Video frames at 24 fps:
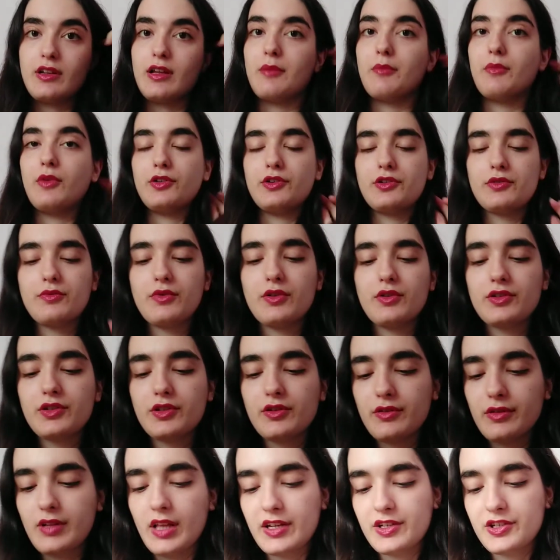a modern poetry
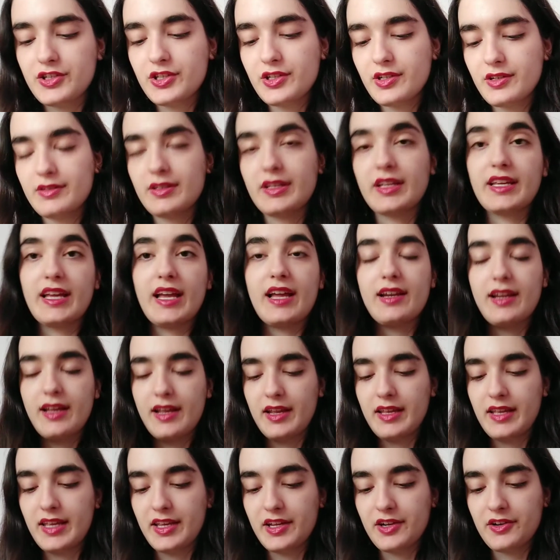collection, again,
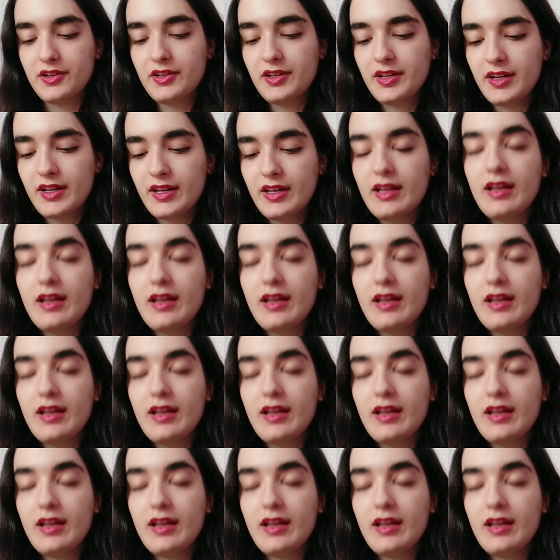Irk,